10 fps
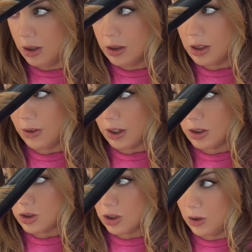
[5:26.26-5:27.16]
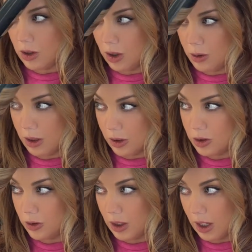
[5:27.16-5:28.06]
See if I can show y'all without
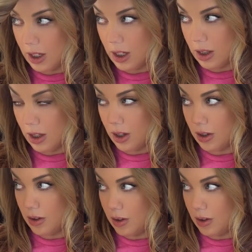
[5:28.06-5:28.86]
doing it in the...